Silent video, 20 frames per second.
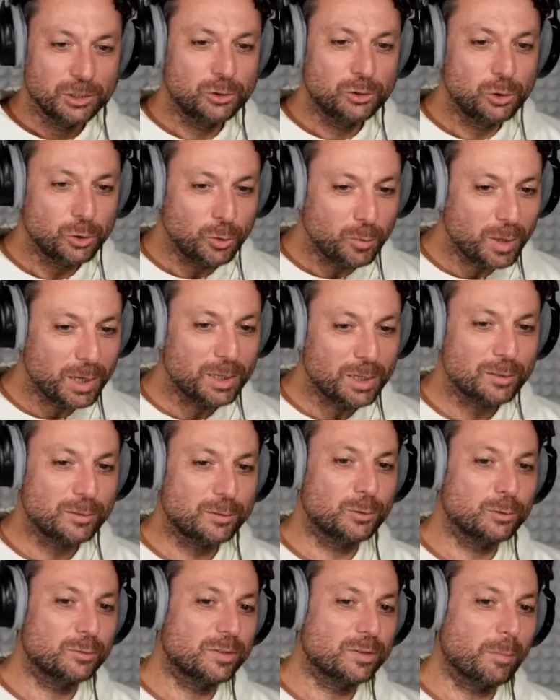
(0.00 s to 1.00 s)
2 minutes
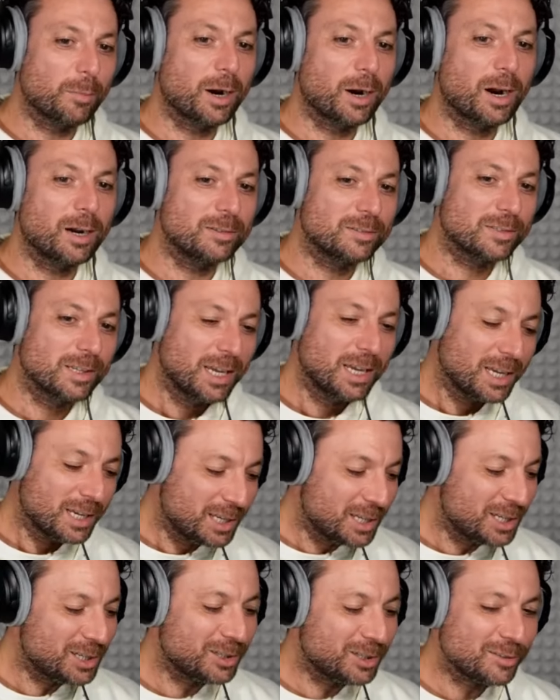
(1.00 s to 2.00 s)
to summarize
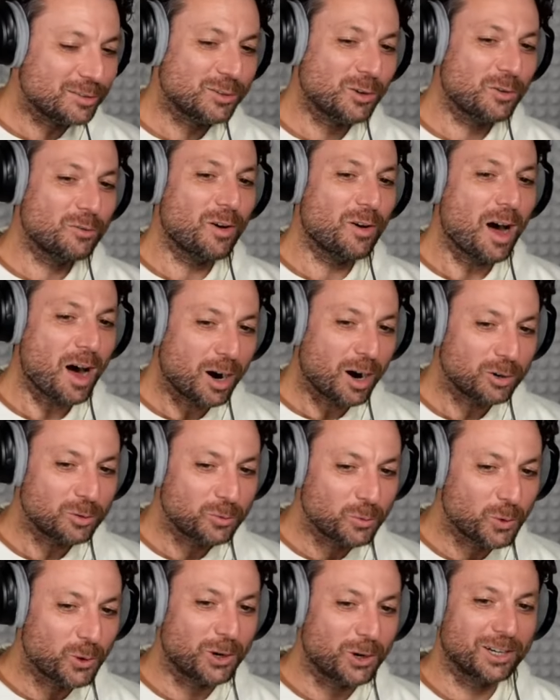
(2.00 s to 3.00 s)
years of hard
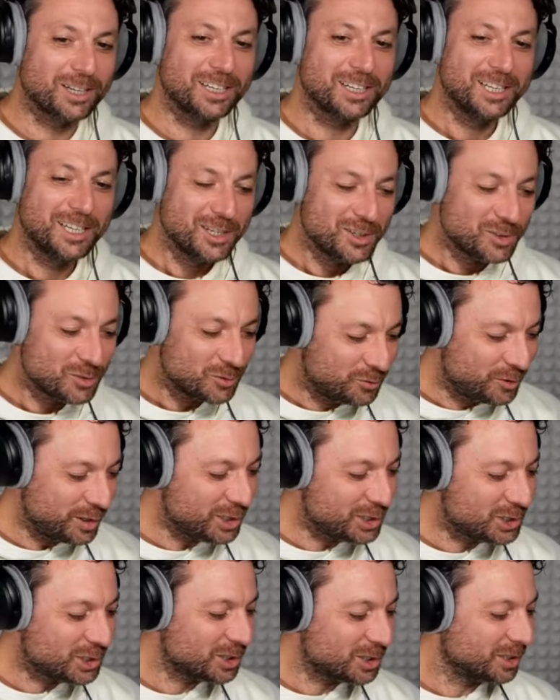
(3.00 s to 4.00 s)
work,
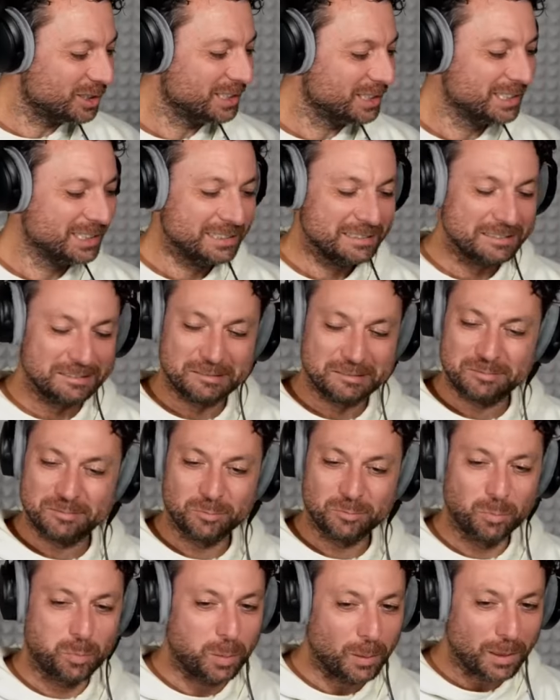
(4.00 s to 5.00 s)
vision,
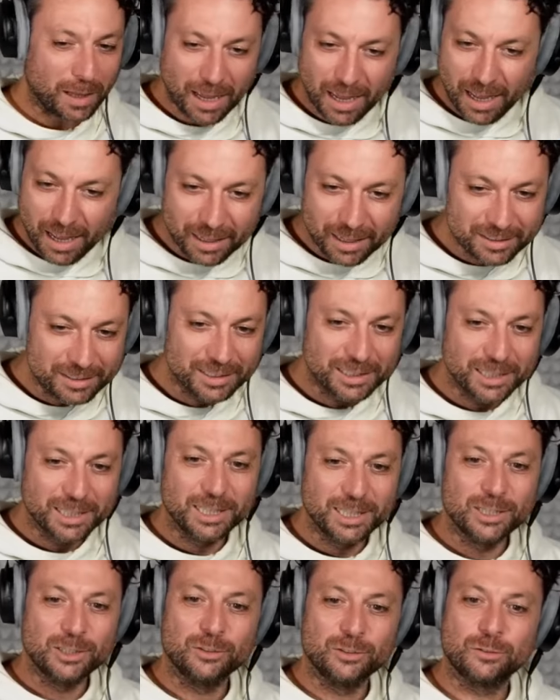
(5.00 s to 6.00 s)
blood,
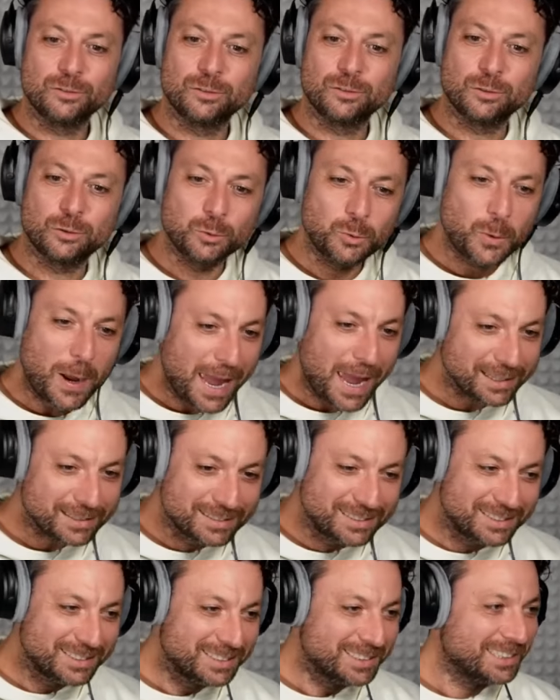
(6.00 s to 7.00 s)

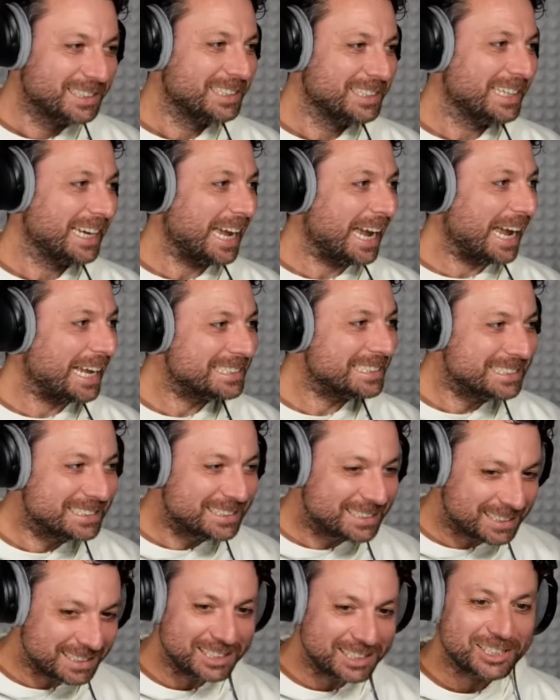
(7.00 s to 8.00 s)
sweat, and
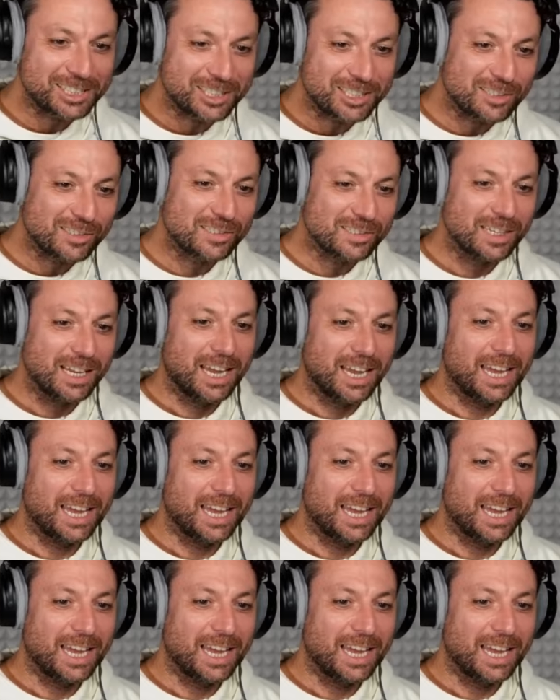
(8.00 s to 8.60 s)
tears.